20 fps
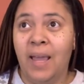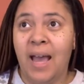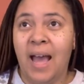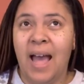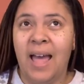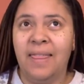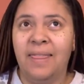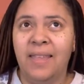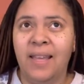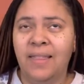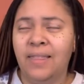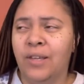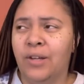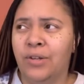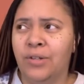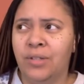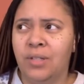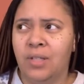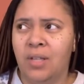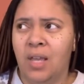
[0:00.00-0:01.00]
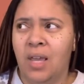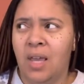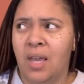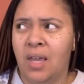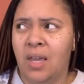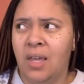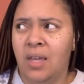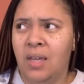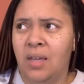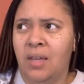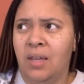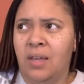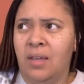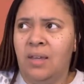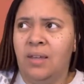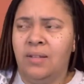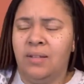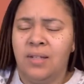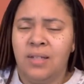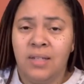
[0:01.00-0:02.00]
I think there's a
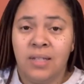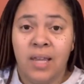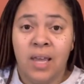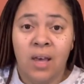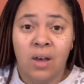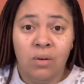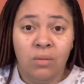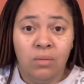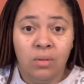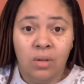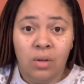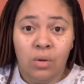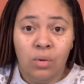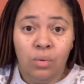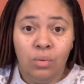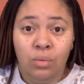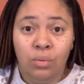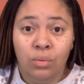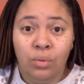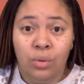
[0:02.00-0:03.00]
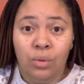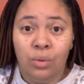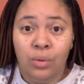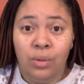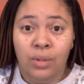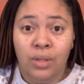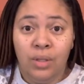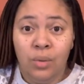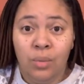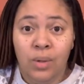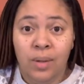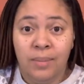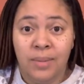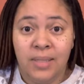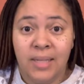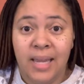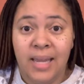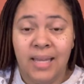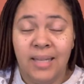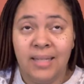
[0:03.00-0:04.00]
discount code on the
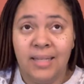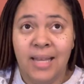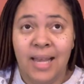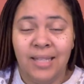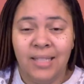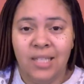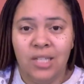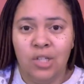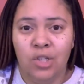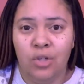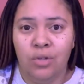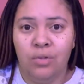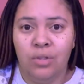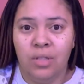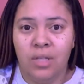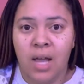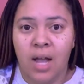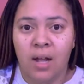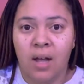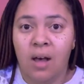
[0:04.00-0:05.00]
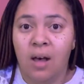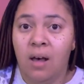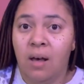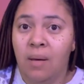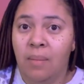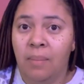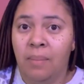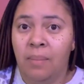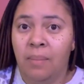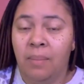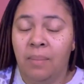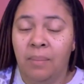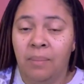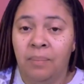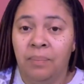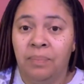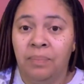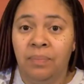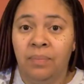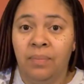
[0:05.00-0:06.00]
website, sassyjones.com.
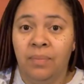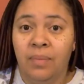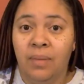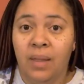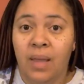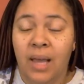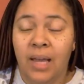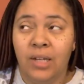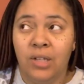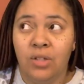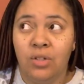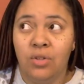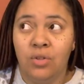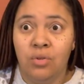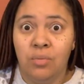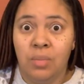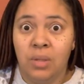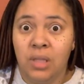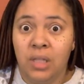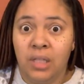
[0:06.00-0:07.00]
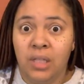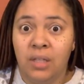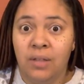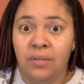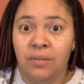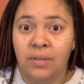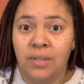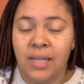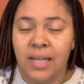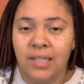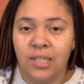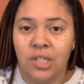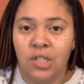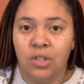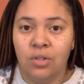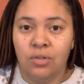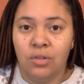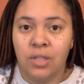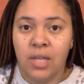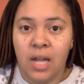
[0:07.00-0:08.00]
I do believe
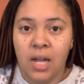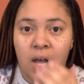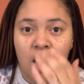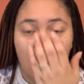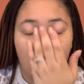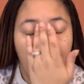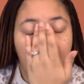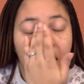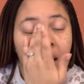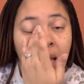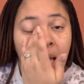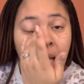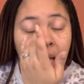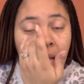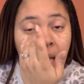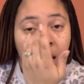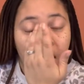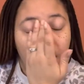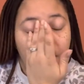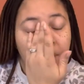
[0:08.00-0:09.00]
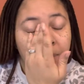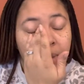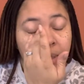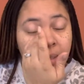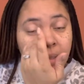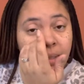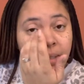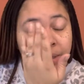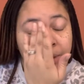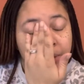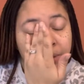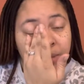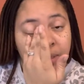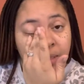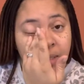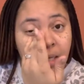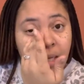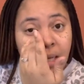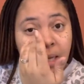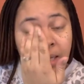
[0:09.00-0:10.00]
sassyjones.com. And there's
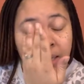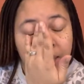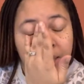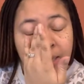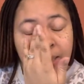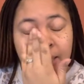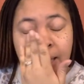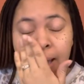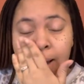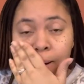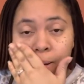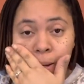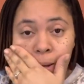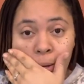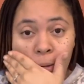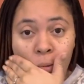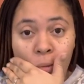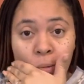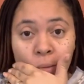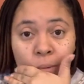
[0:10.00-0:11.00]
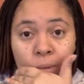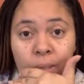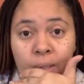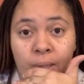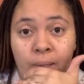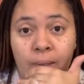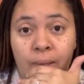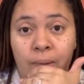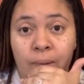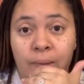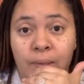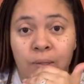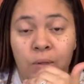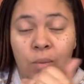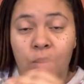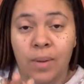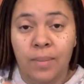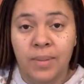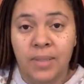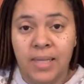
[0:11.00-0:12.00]
a discount code on the
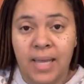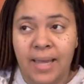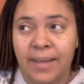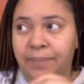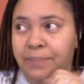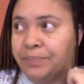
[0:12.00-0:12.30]
website.